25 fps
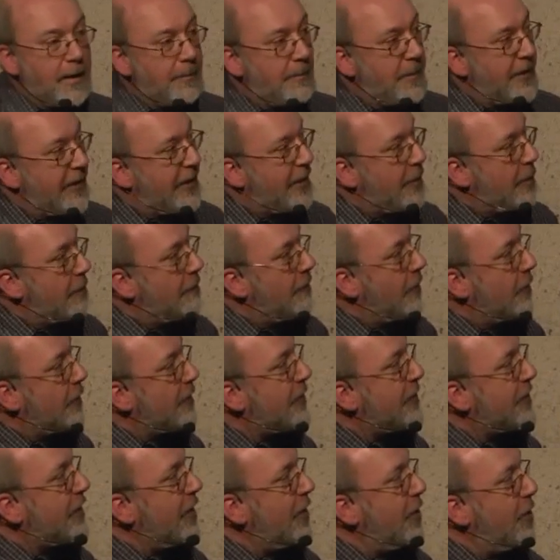but there were
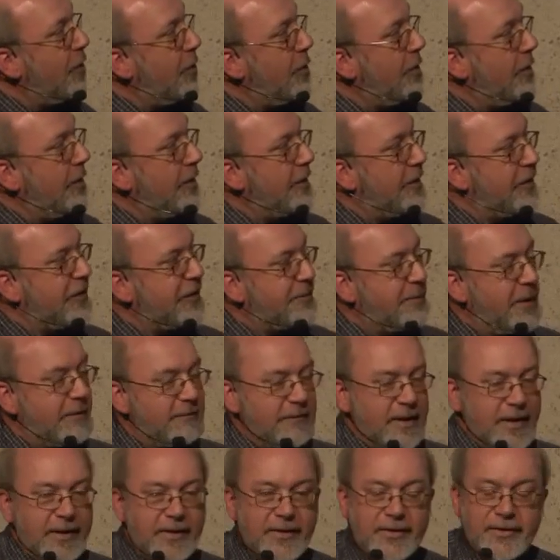also
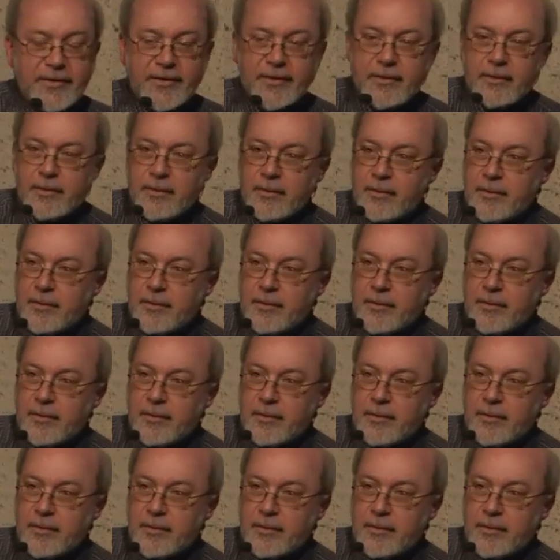spirits,